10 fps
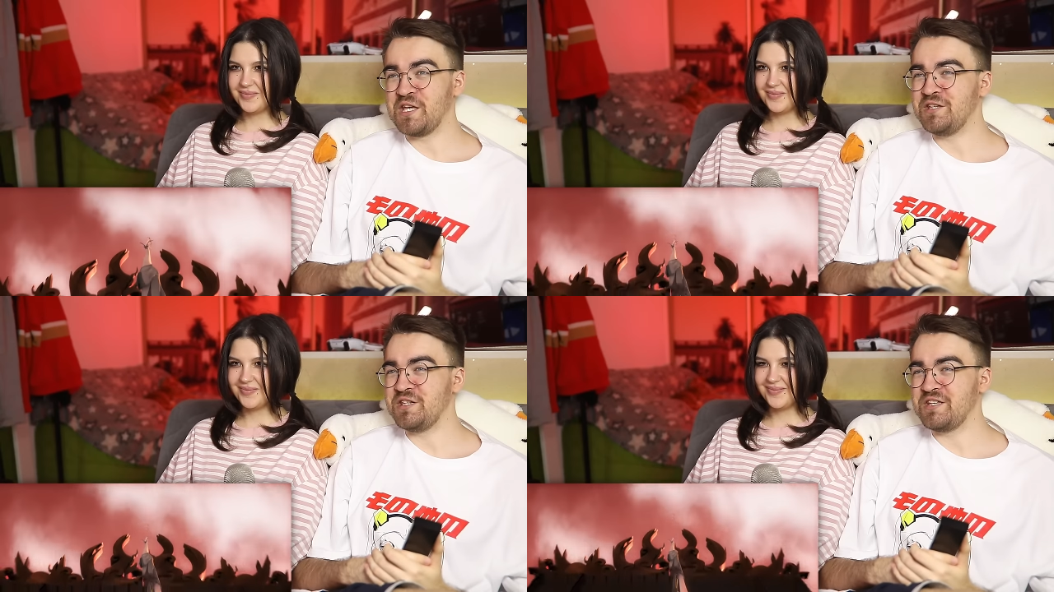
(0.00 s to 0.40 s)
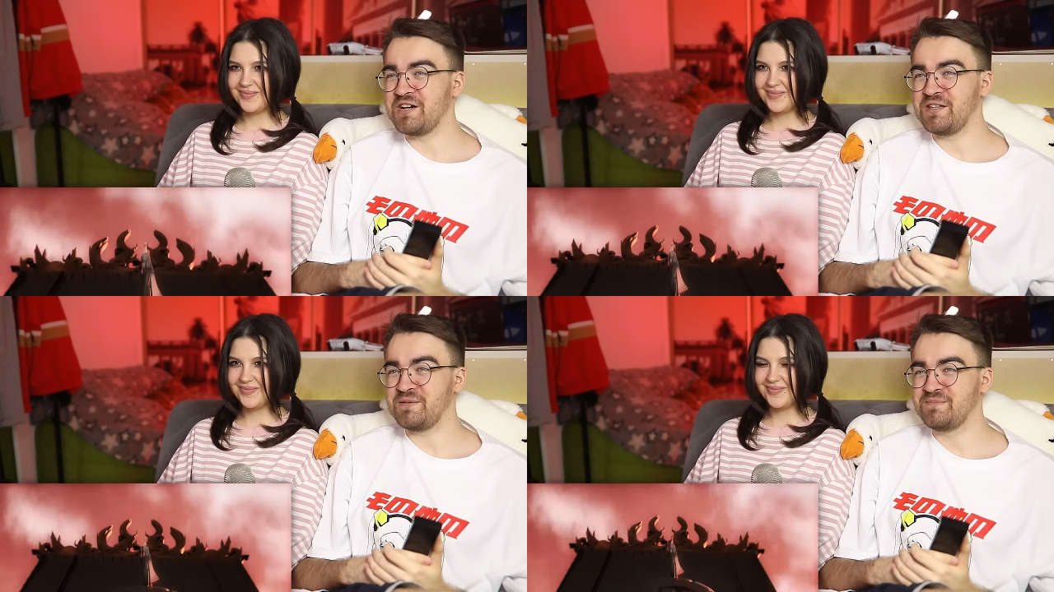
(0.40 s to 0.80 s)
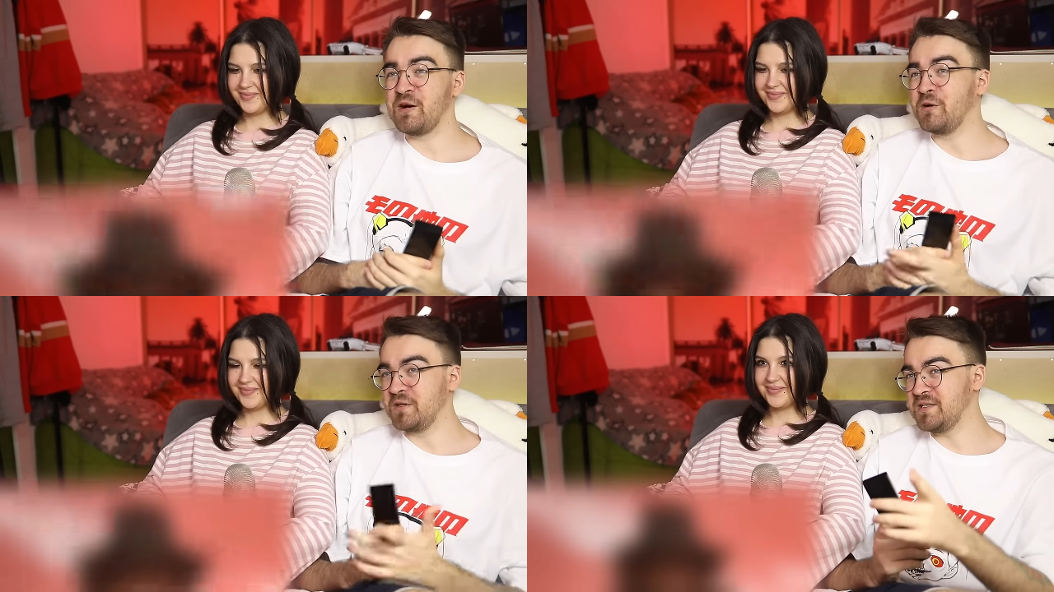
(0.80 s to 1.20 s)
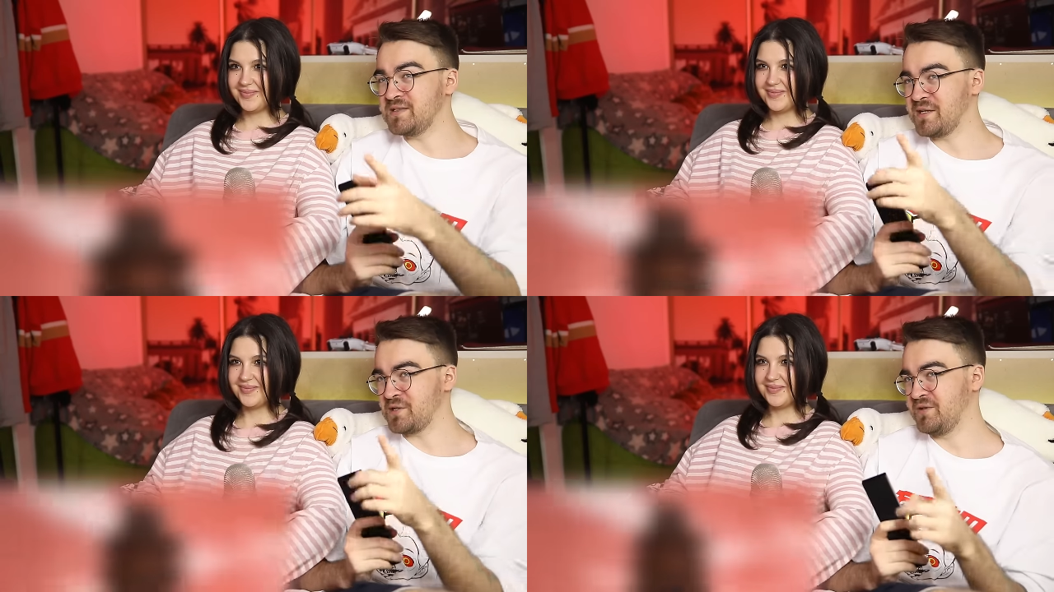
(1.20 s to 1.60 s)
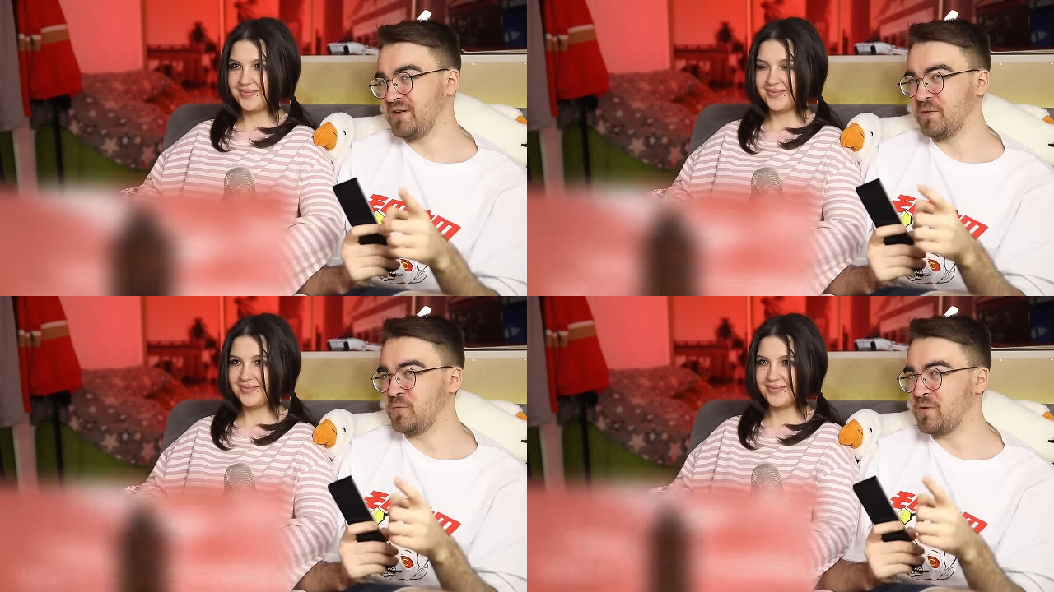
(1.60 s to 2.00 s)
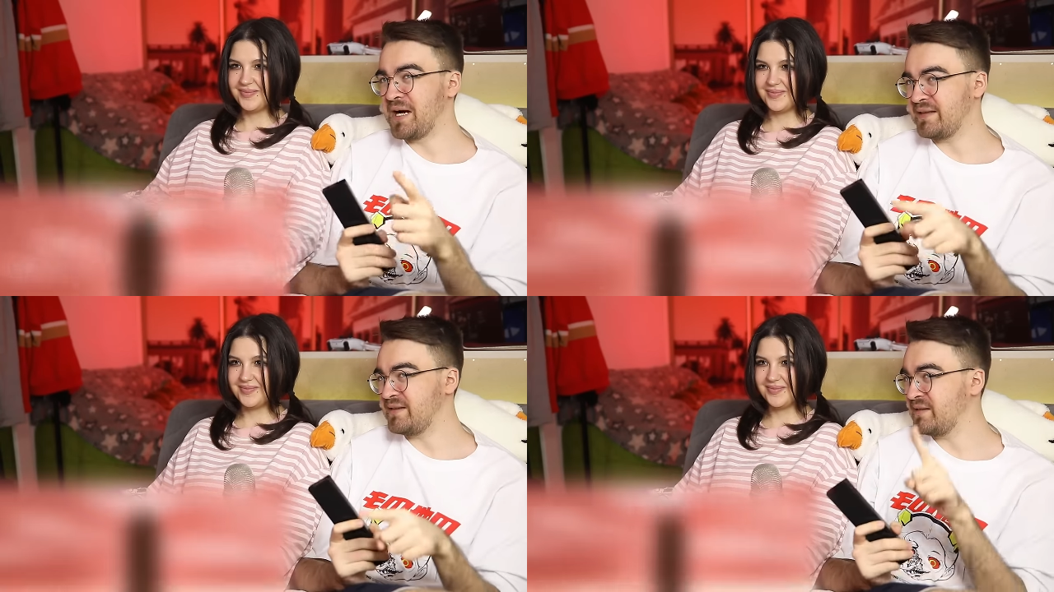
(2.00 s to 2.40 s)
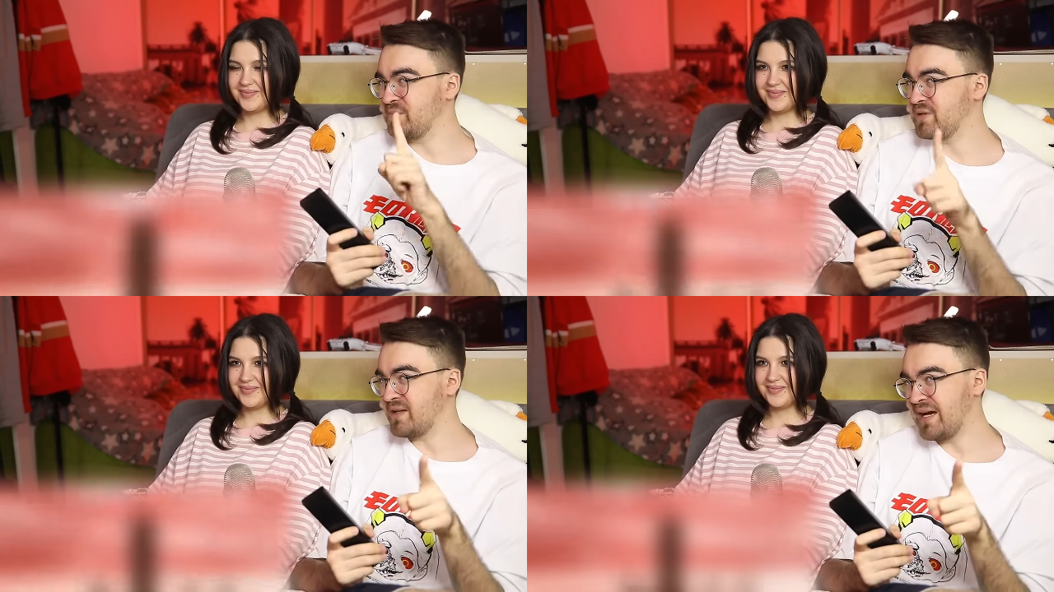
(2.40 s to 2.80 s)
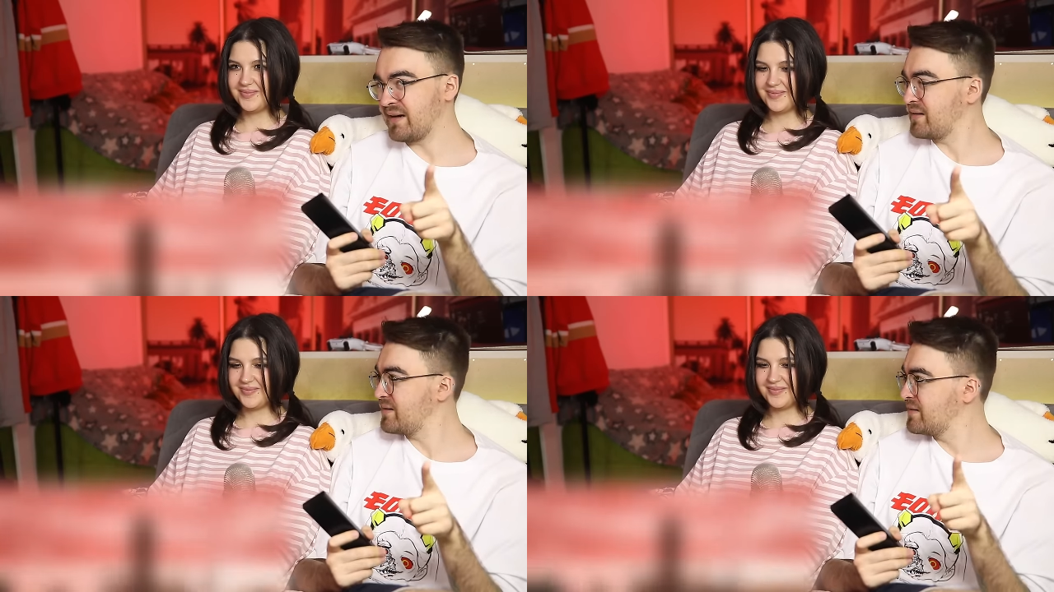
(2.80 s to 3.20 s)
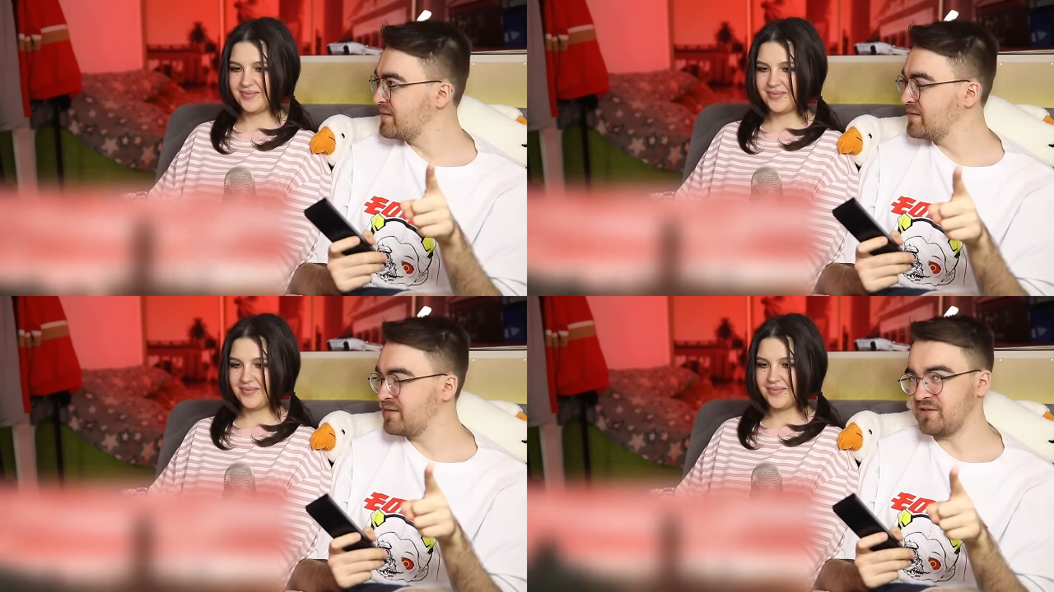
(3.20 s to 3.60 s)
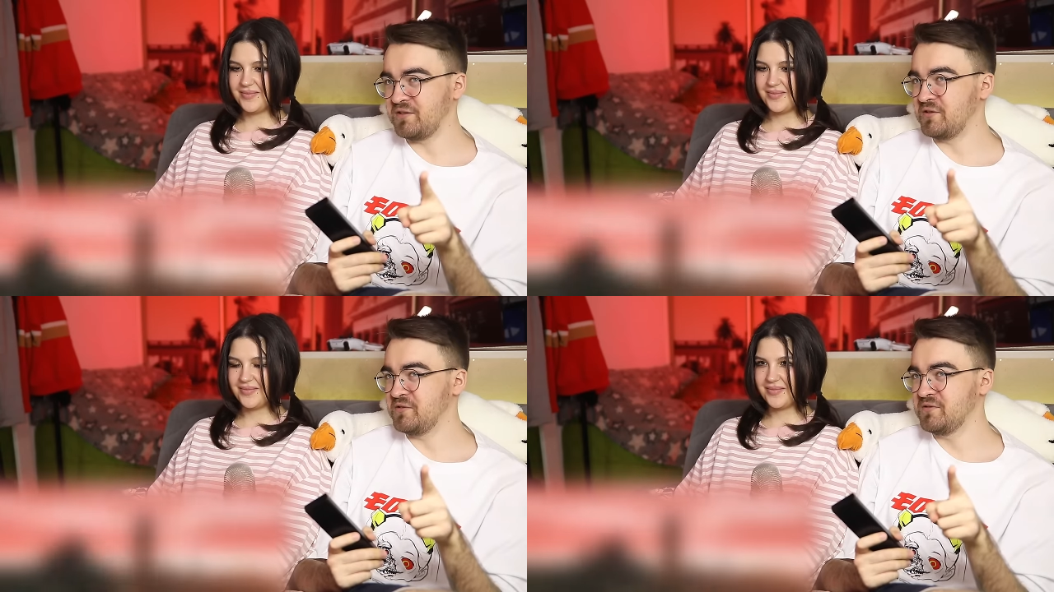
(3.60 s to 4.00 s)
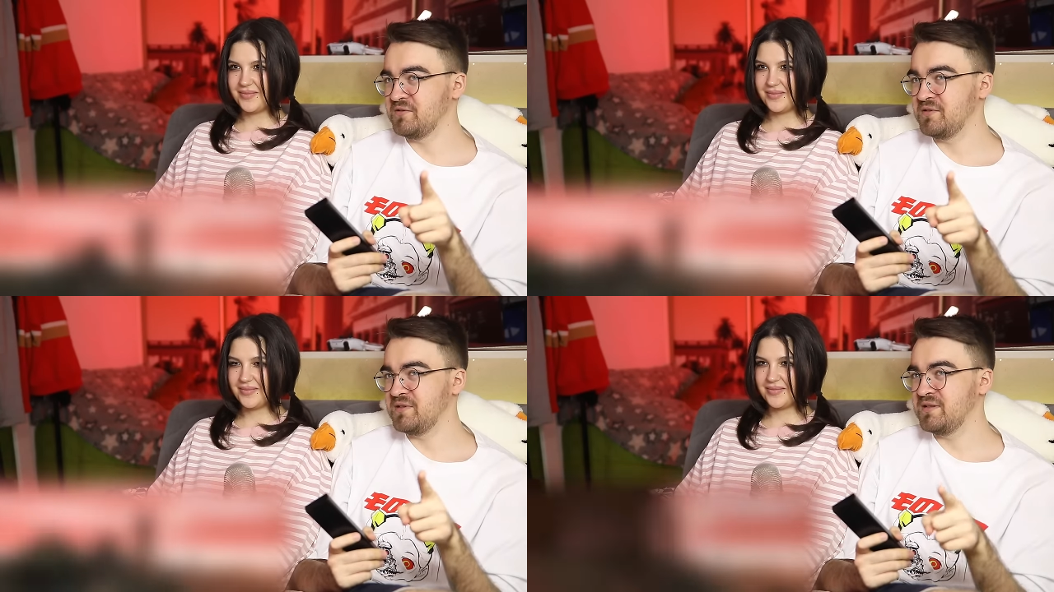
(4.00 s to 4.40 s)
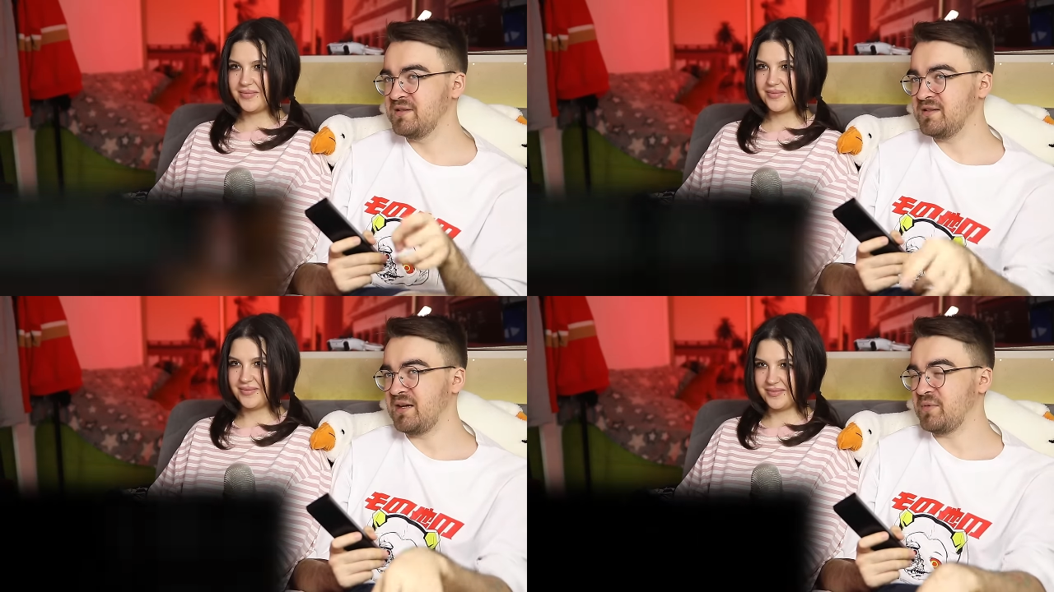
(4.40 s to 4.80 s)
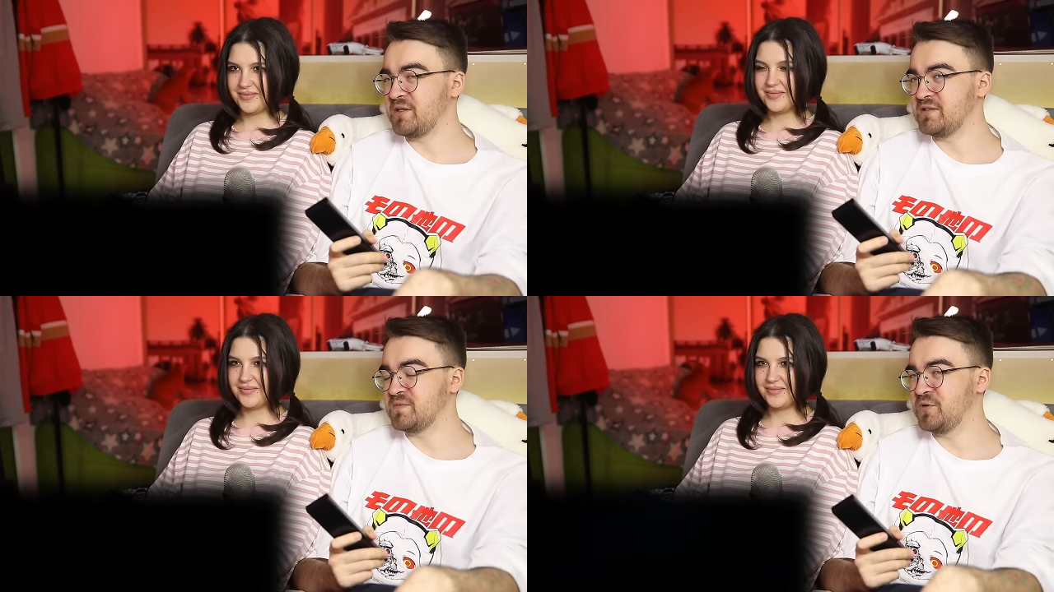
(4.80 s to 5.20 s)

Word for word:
Speaker 1: Yin-yang. Oh, he's actually white and black, you know? I mean, this